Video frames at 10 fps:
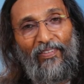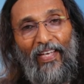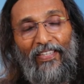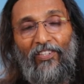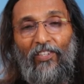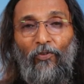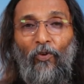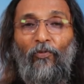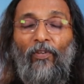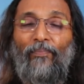That is the
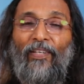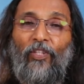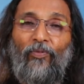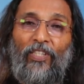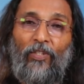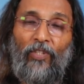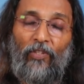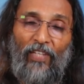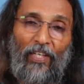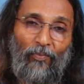fulfillment towards
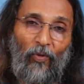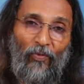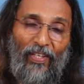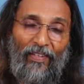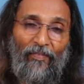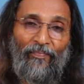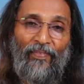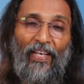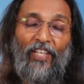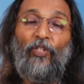which we are moving,
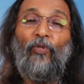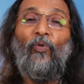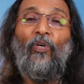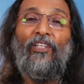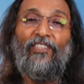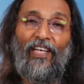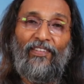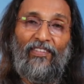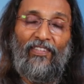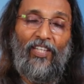a new
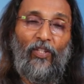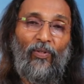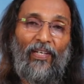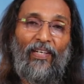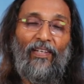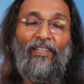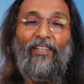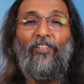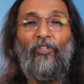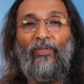Satya Yuga
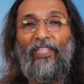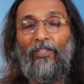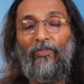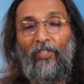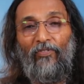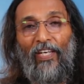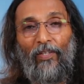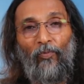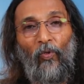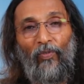towards which we
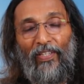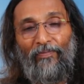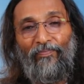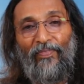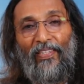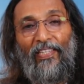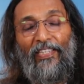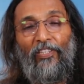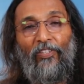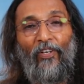are moving.
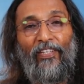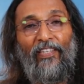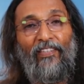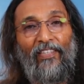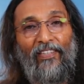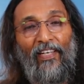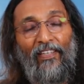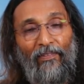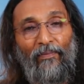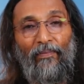It is not yet
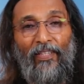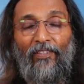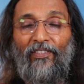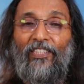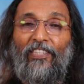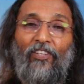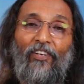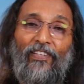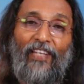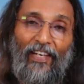Krita because it is
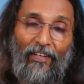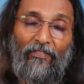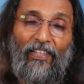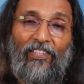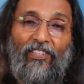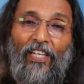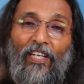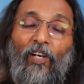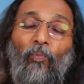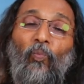not done. We are
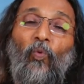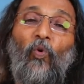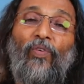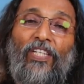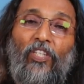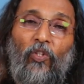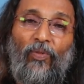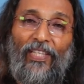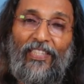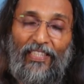still moving
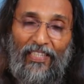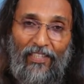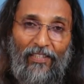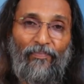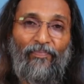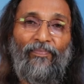towards it.